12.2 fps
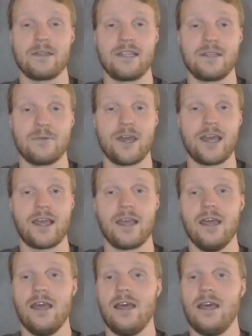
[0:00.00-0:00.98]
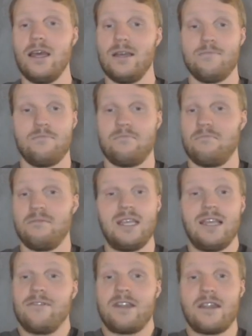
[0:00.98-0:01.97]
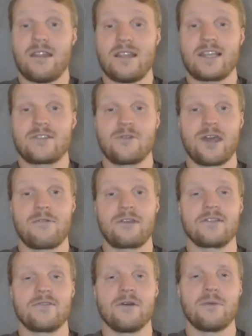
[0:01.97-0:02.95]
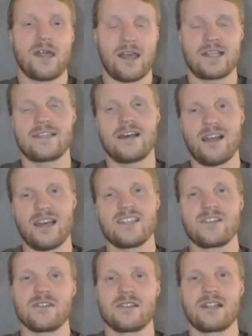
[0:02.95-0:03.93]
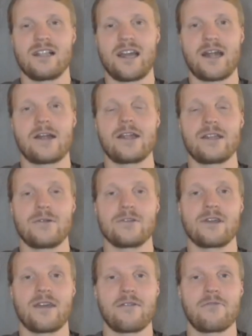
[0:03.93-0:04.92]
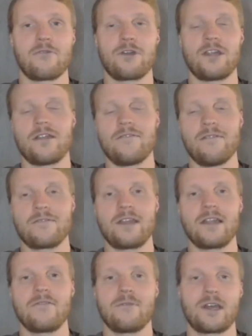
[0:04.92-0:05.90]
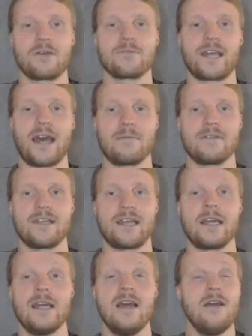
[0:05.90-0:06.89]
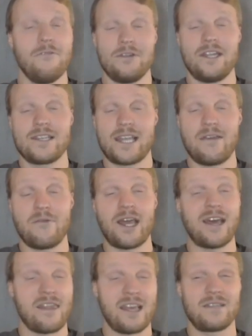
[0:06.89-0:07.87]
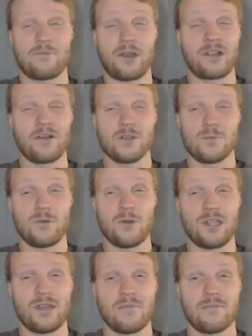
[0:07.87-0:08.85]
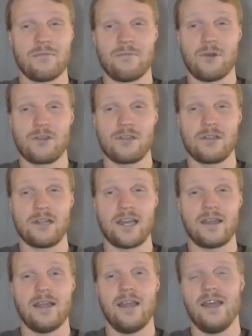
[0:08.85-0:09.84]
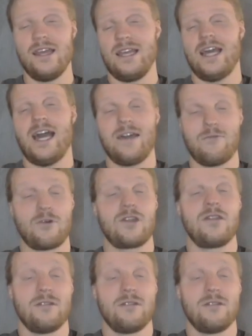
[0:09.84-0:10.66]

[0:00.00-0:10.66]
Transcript: this week, even in the next 2 game weeks as well. But I think Salah is just clear in terms of game week 14 and 15 when it comes to captaincy. For this game week, I think it's pretty close between them. Personally, I would